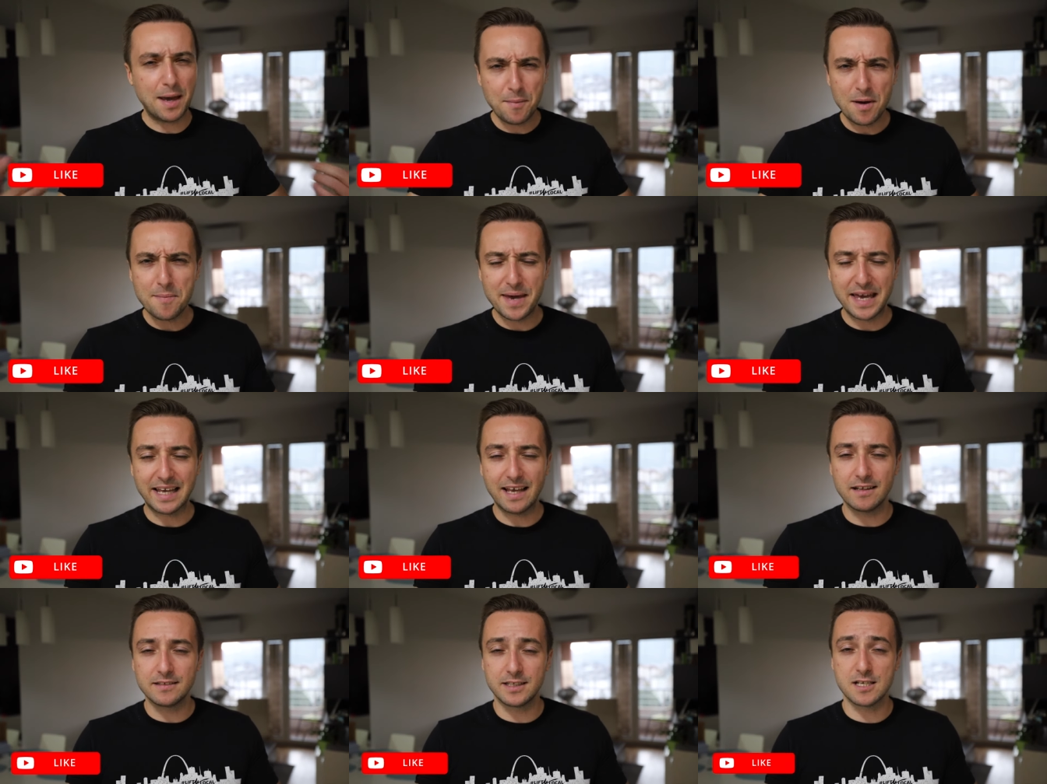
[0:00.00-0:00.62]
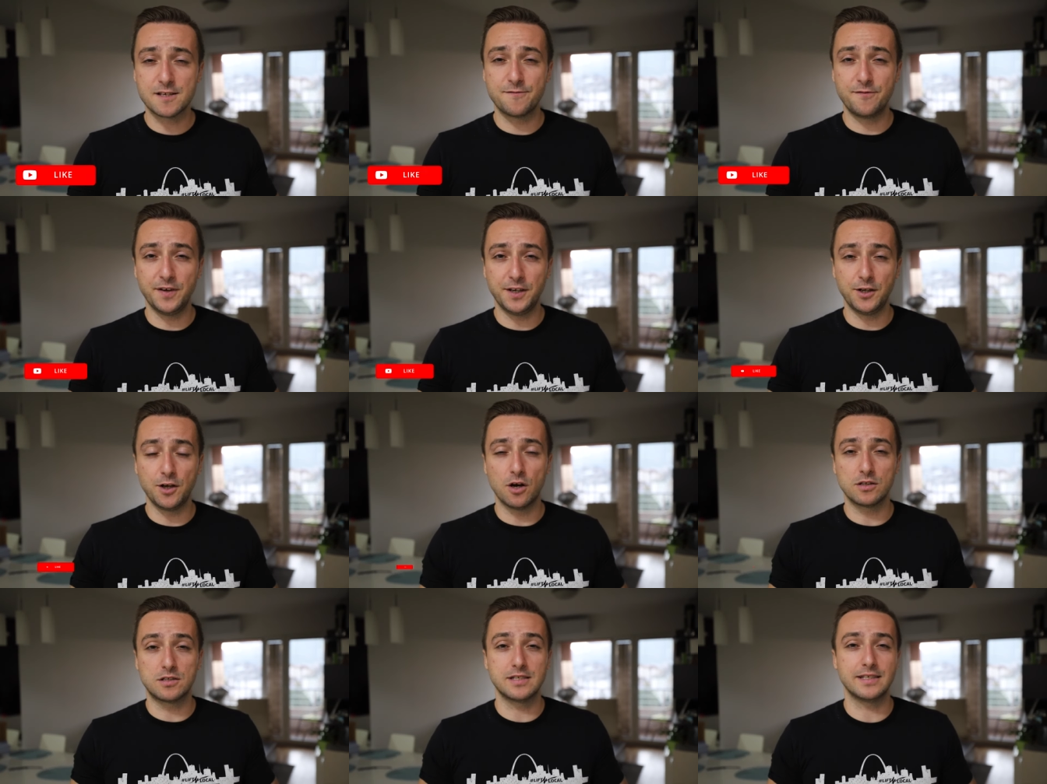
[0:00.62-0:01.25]
am I making this
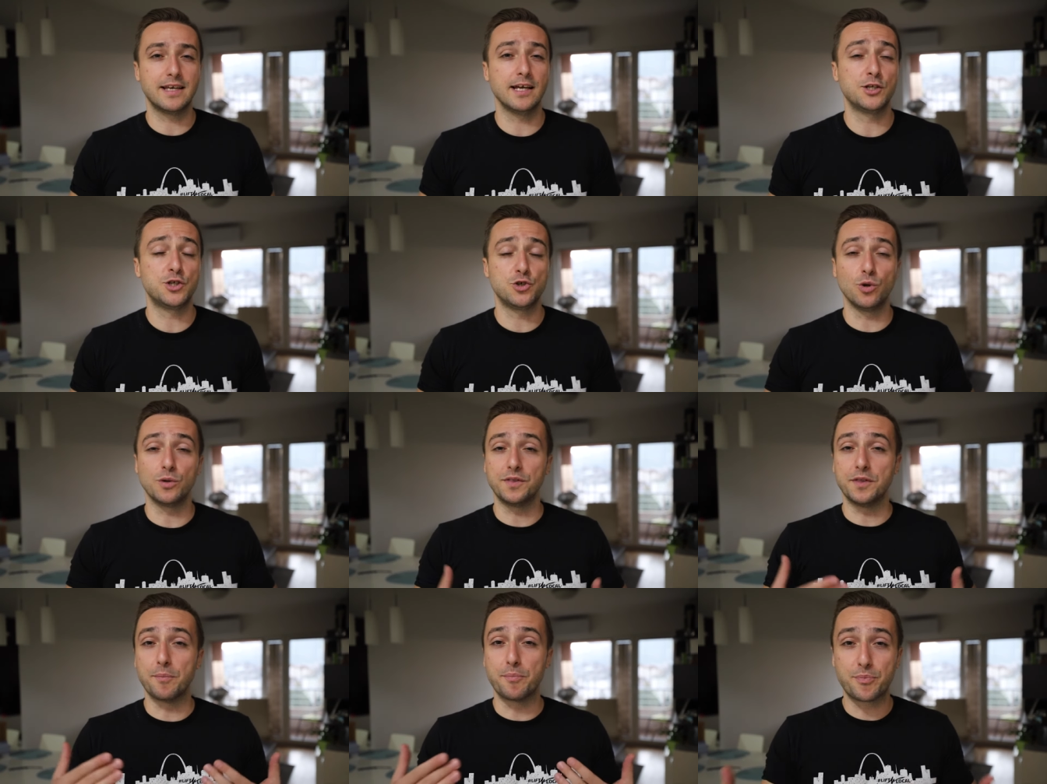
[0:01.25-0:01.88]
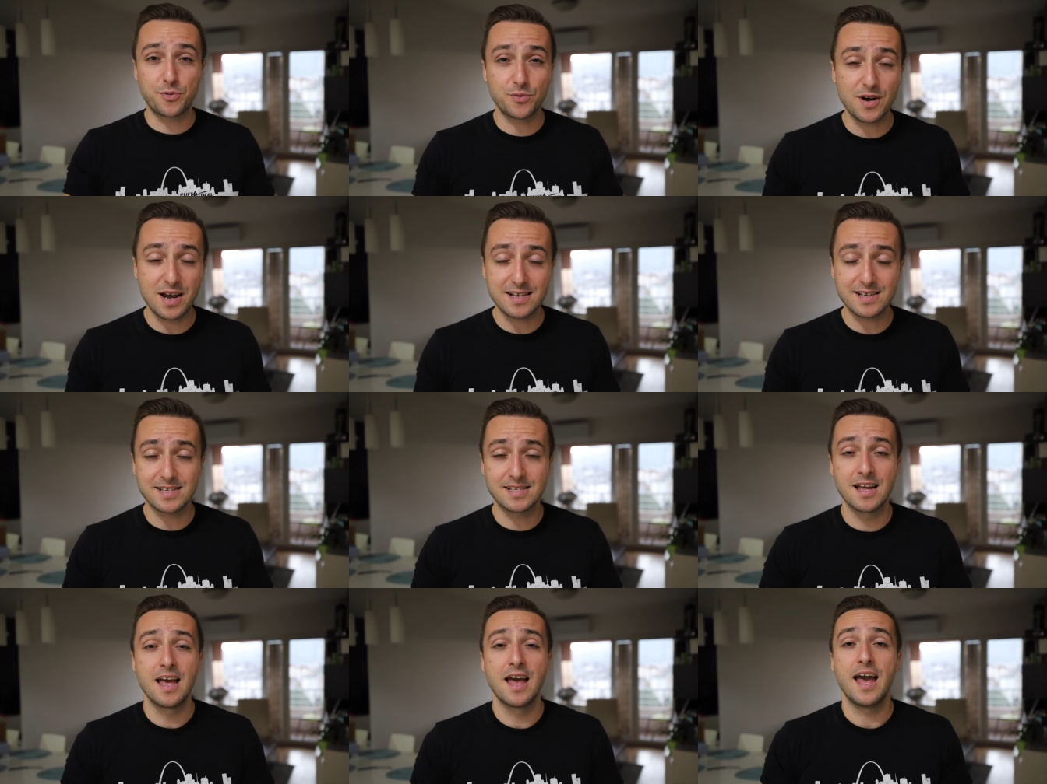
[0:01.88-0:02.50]
video to get you all
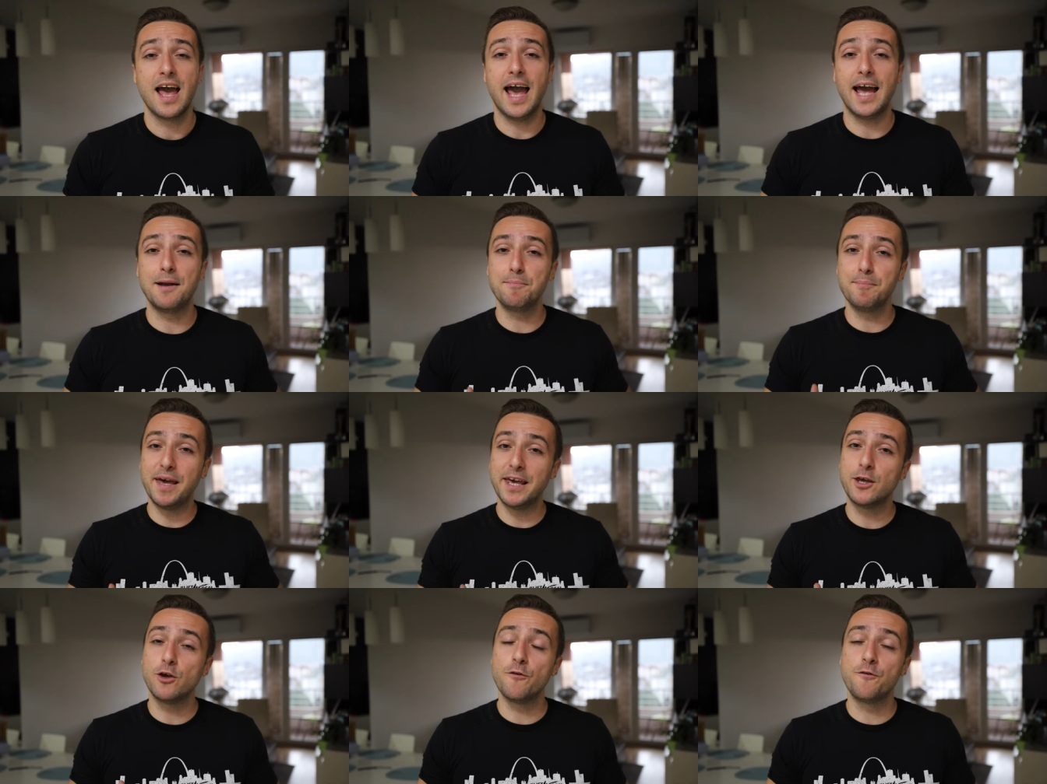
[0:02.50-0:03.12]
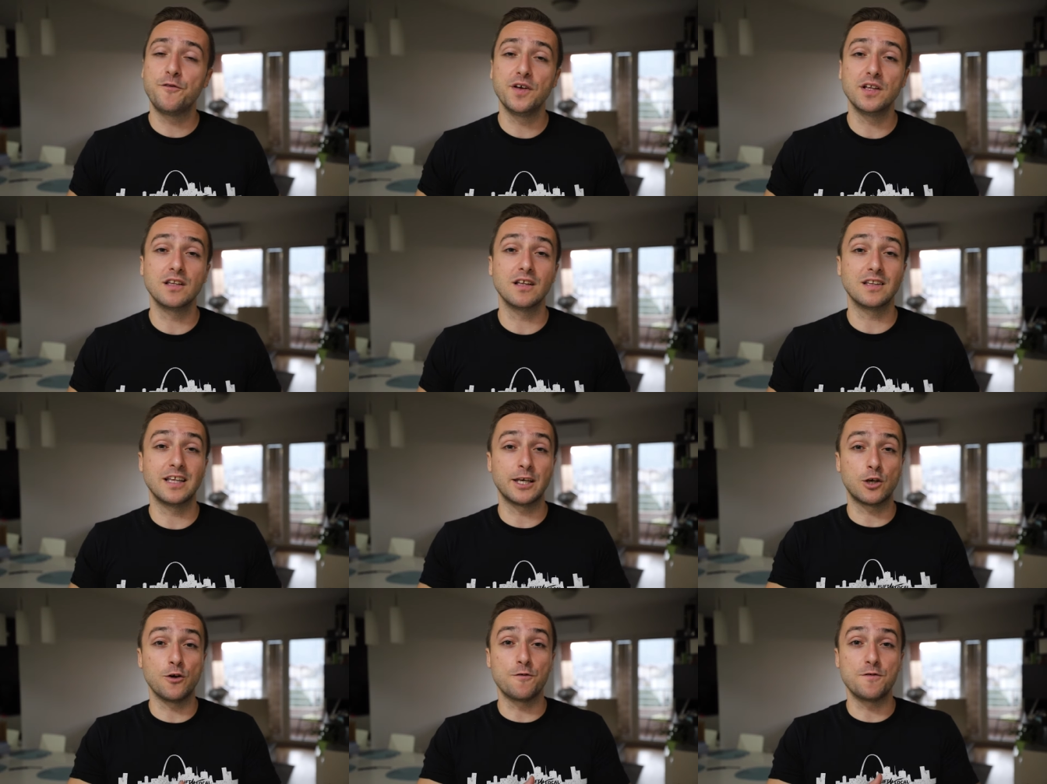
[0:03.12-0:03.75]
depressed and make you feel
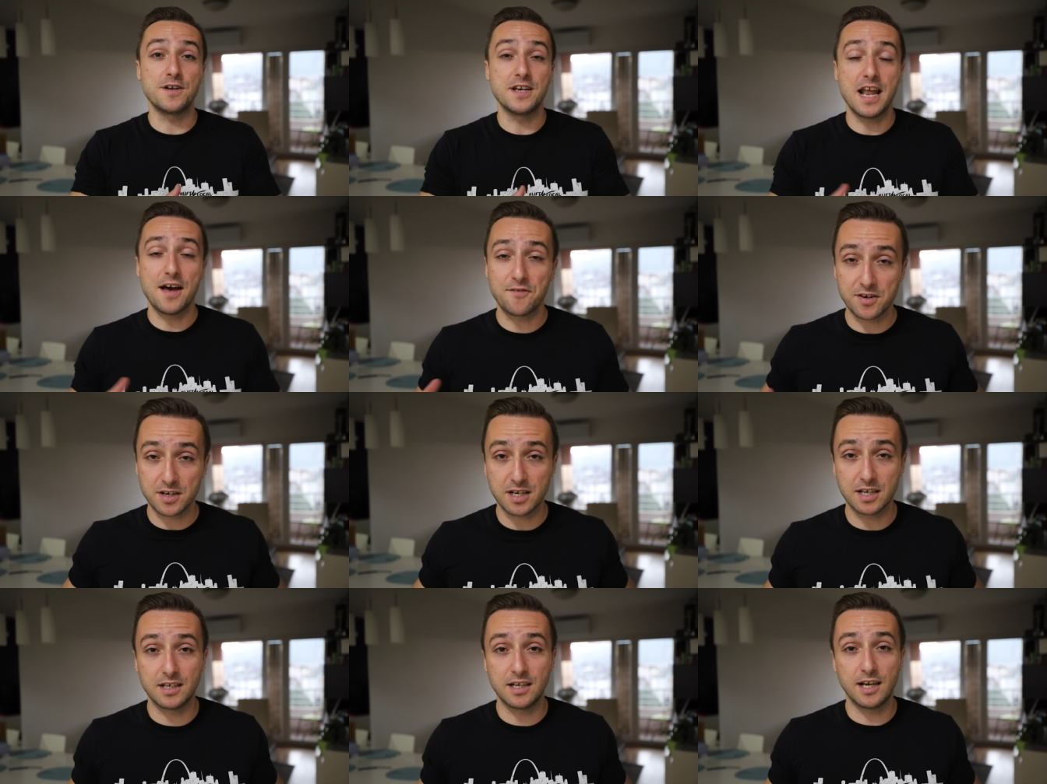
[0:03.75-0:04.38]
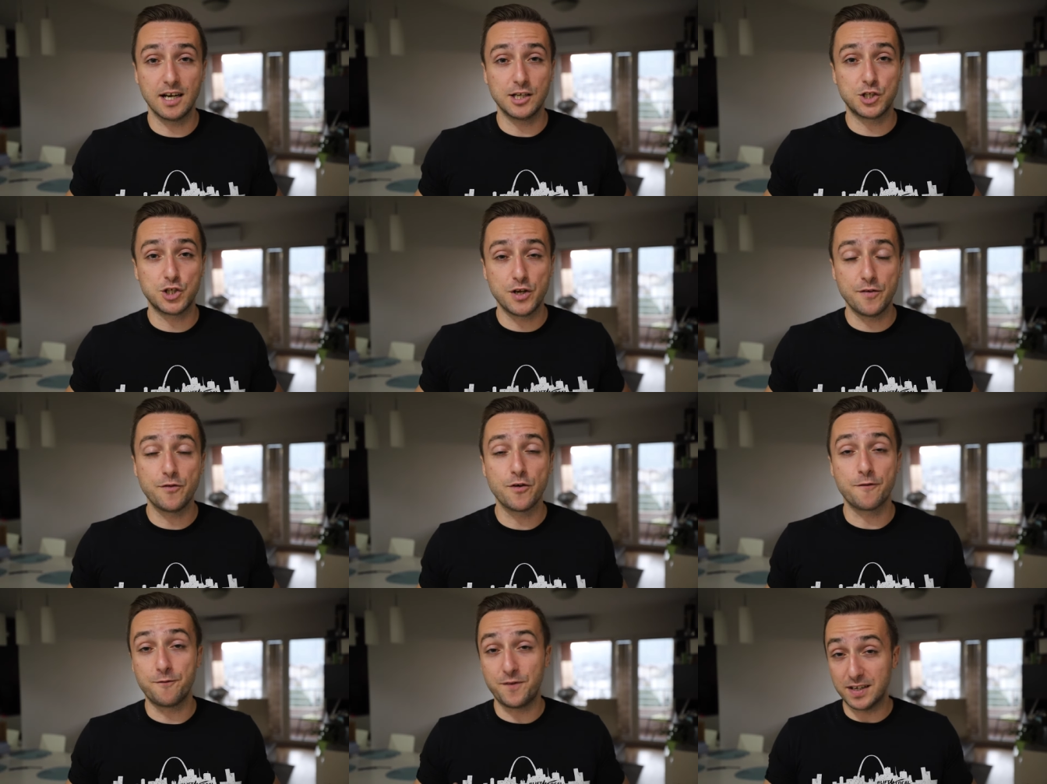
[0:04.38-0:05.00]
like you're never gonna
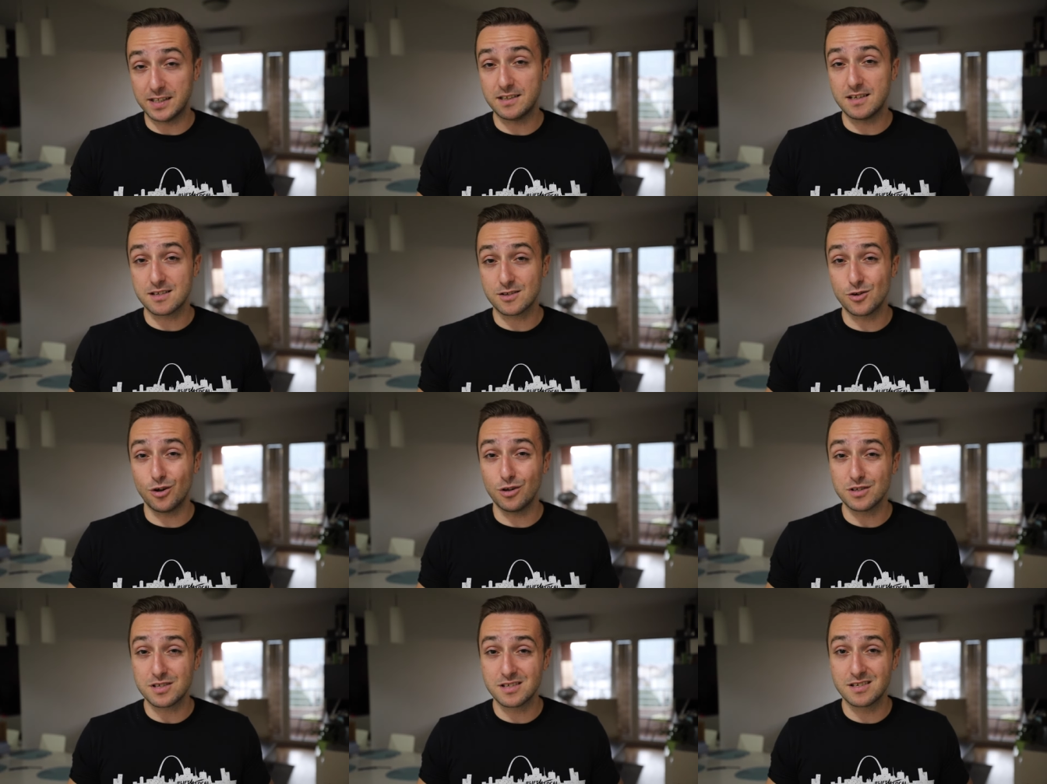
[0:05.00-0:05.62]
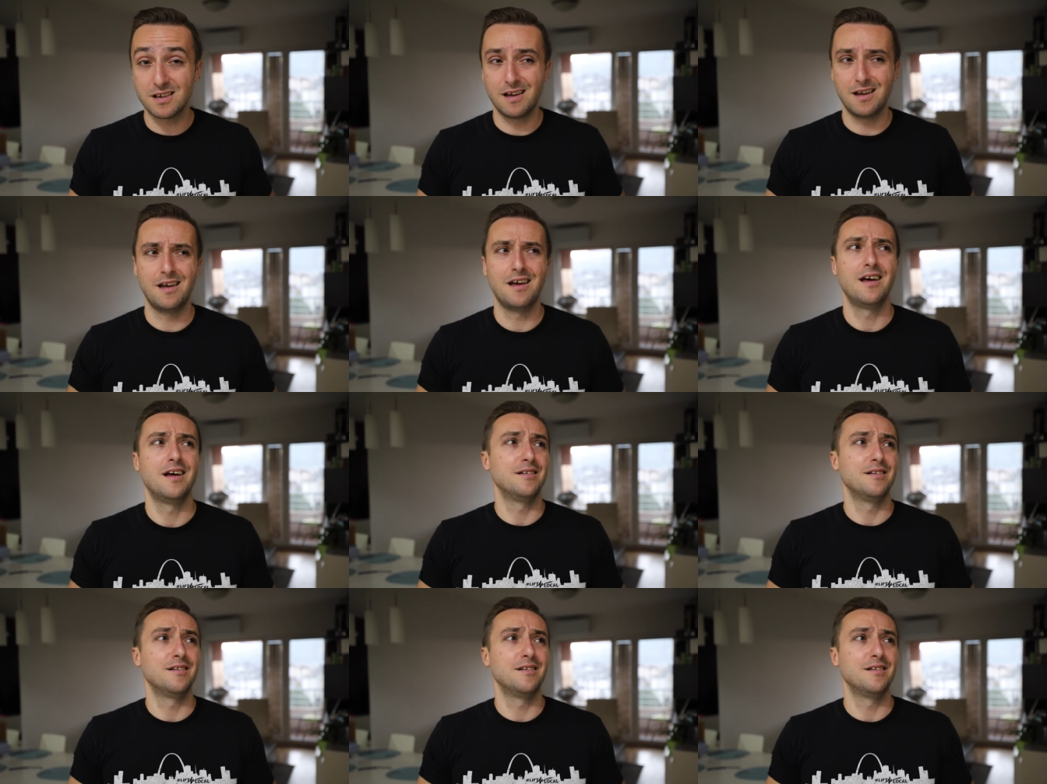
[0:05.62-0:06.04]
achieve your fitness goals?